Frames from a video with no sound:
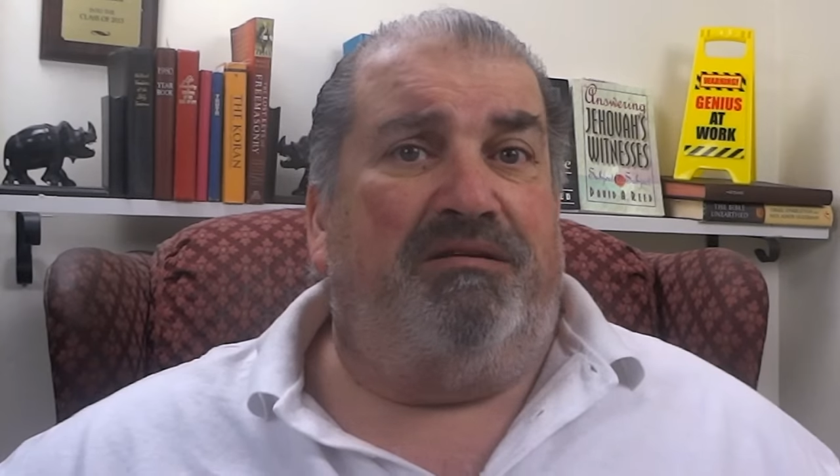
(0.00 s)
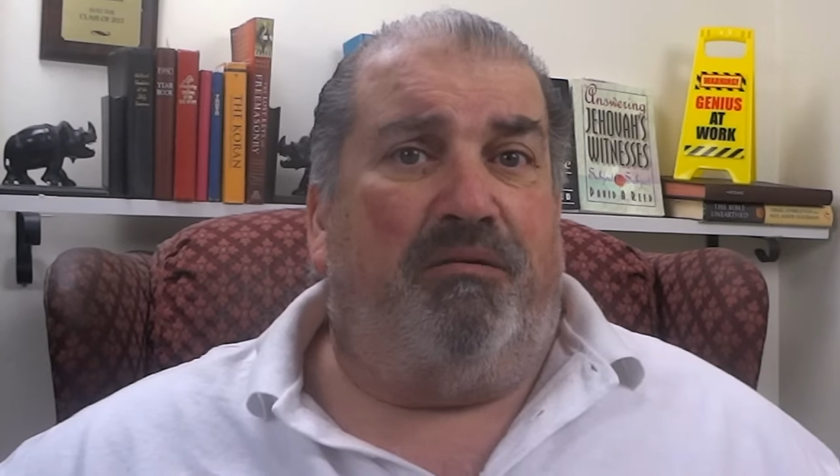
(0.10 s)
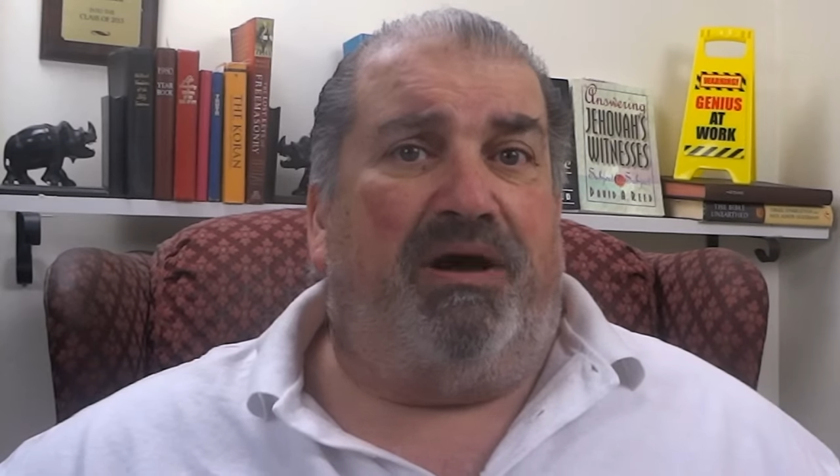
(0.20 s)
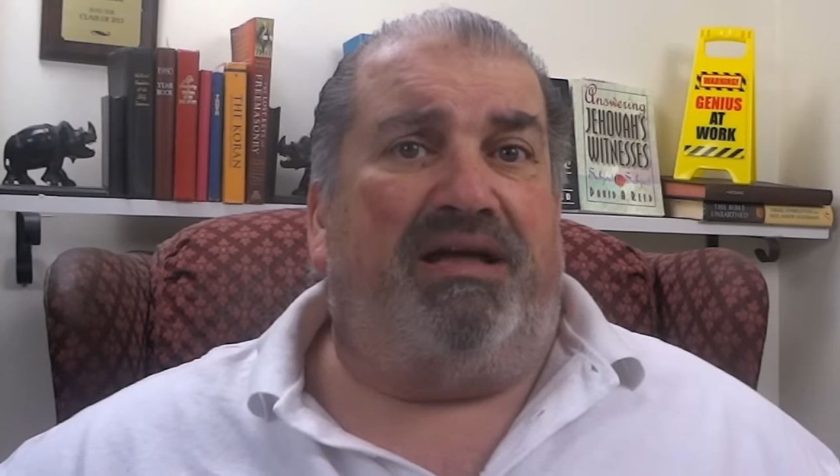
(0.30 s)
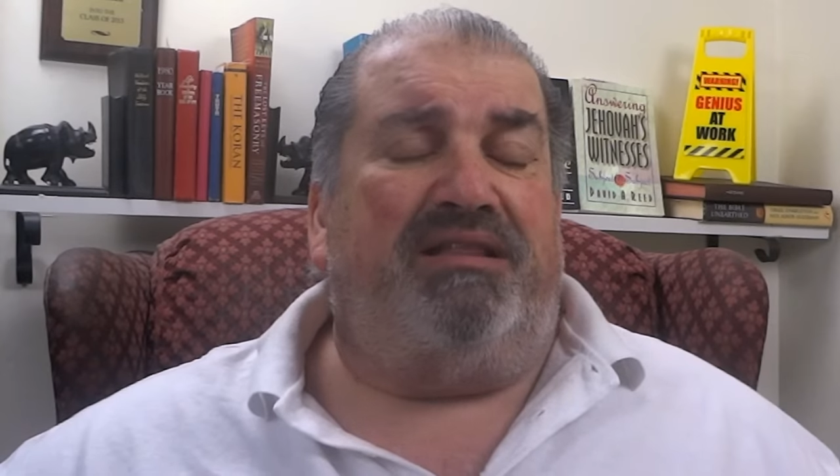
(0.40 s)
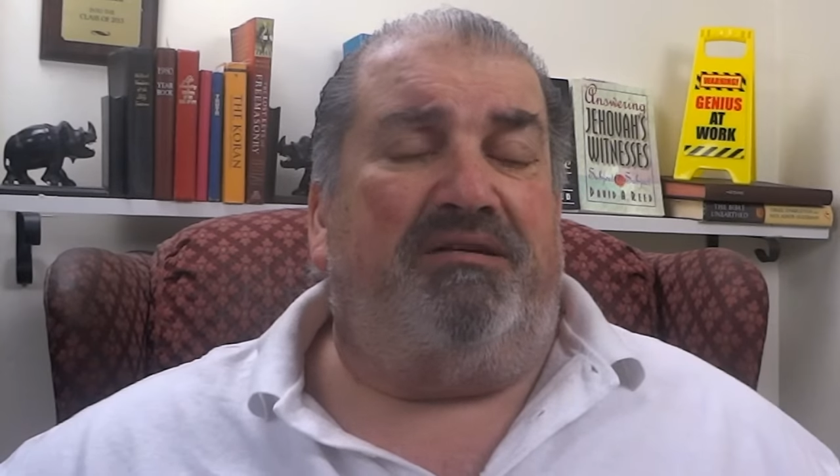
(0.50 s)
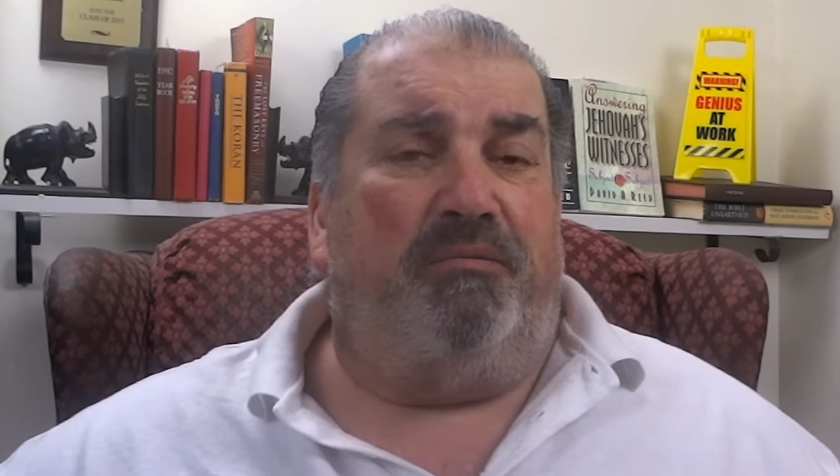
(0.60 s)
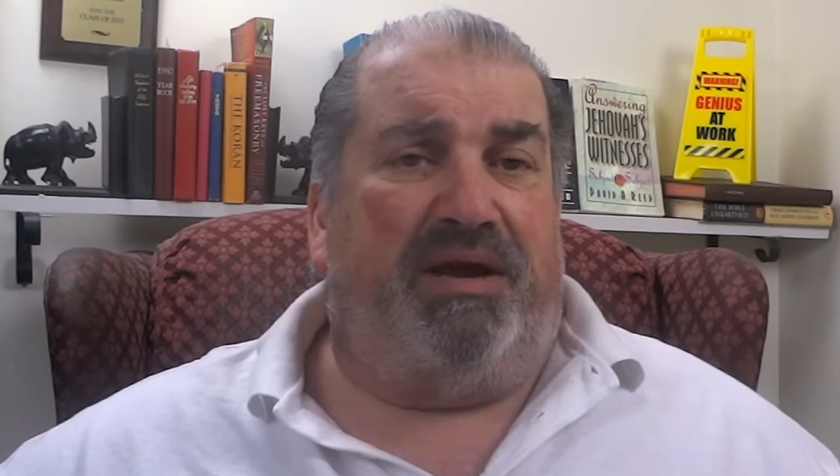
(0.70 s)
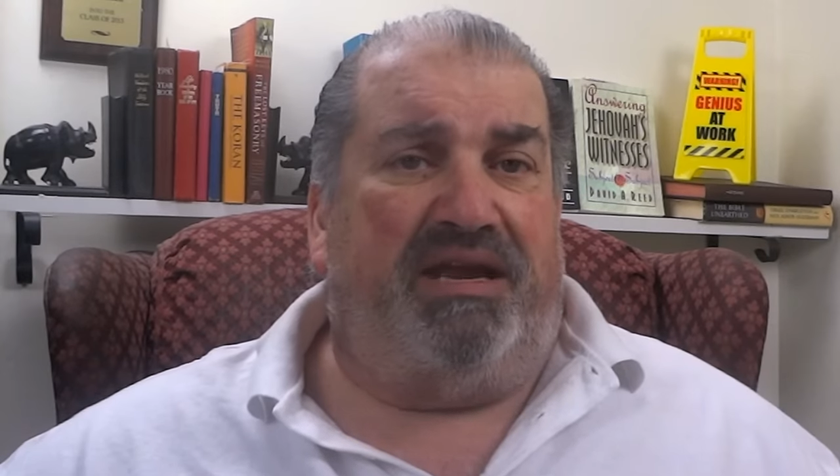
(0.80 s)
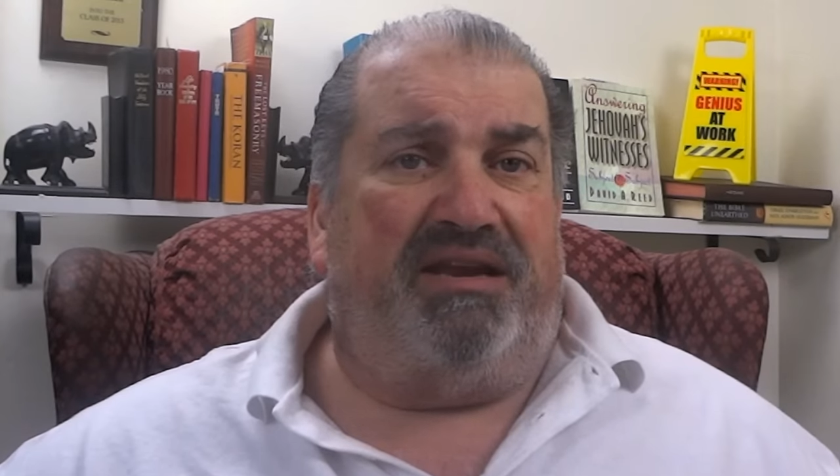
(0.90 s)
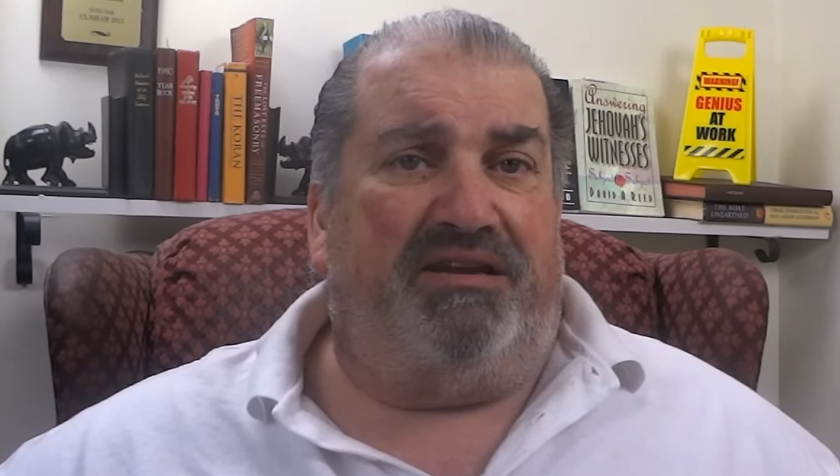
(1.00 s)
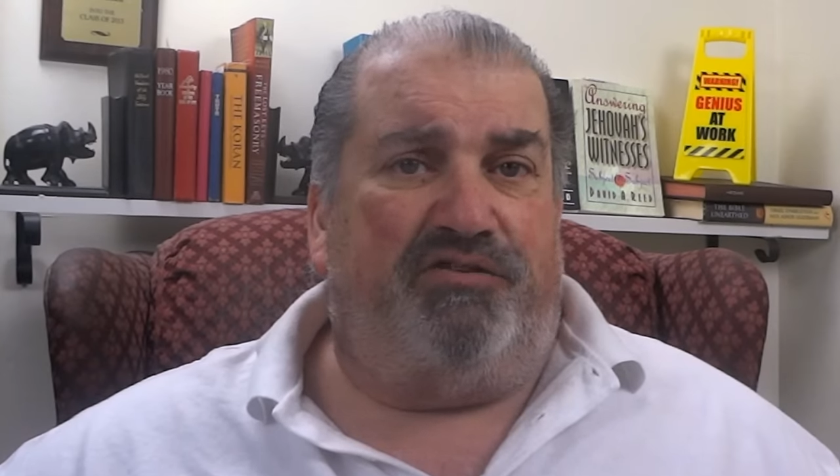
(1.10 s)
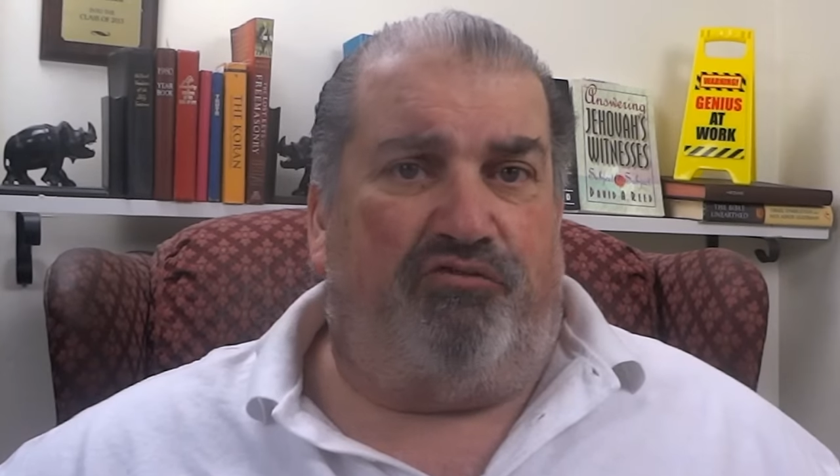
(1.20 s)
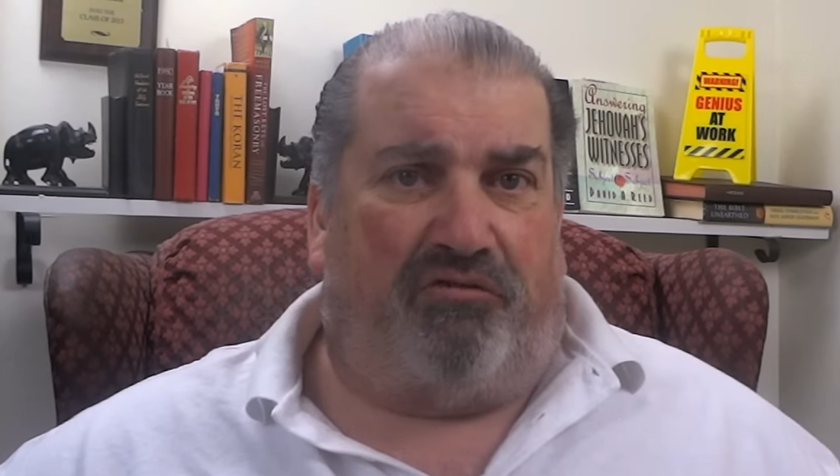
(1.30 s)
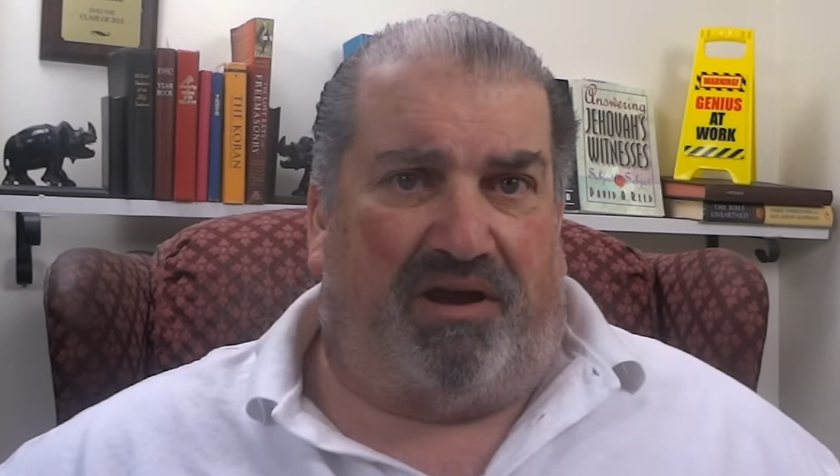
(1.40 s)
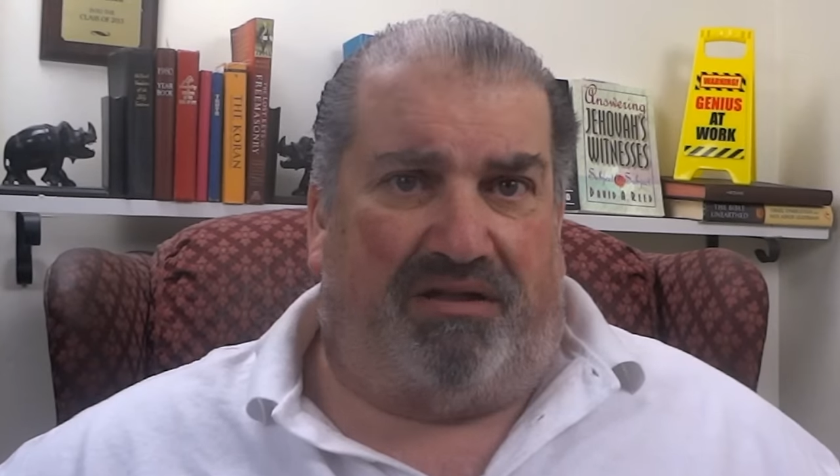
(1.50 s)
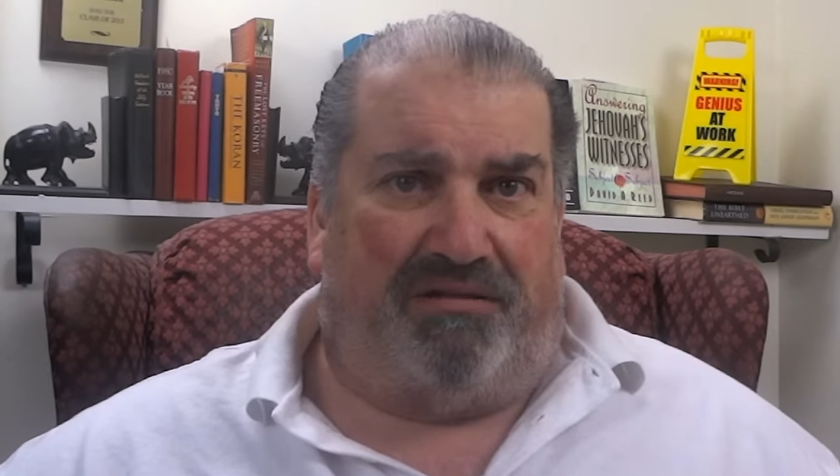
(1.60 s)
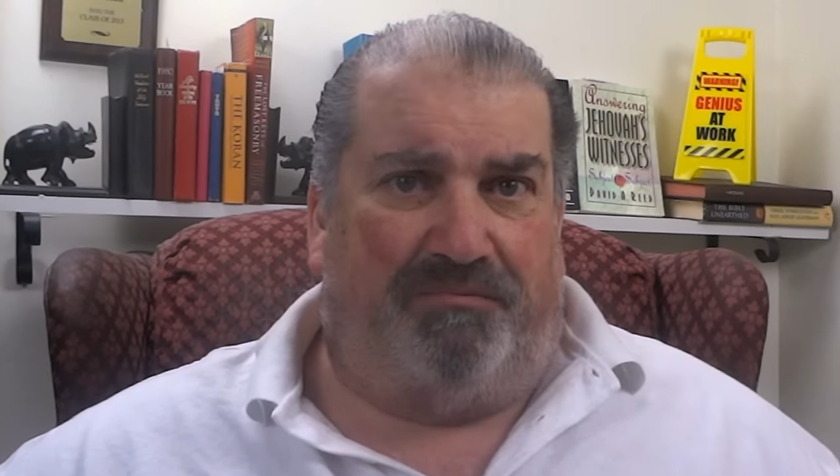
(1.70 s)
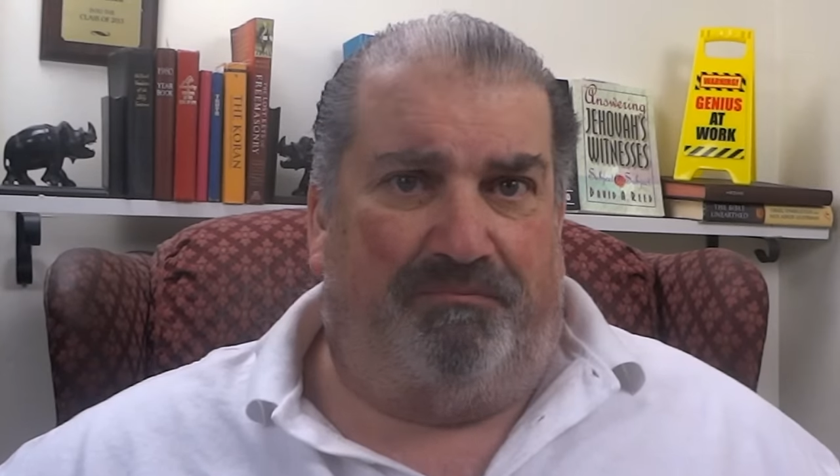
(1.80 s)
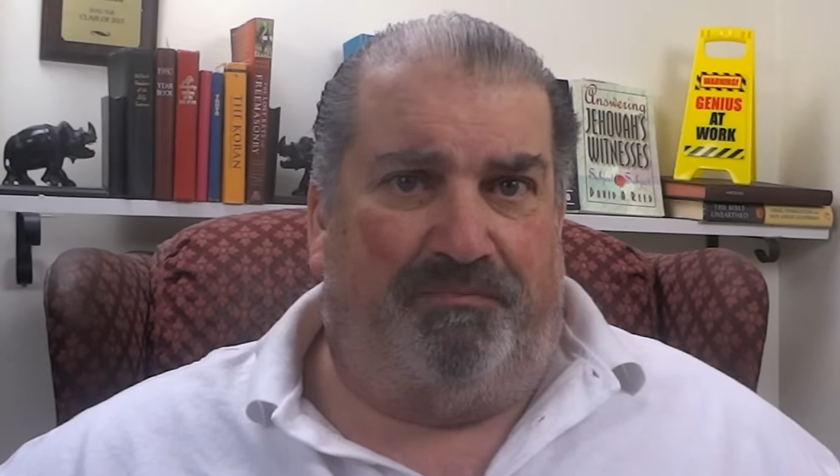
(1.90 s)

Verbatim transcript: while awaiting trial.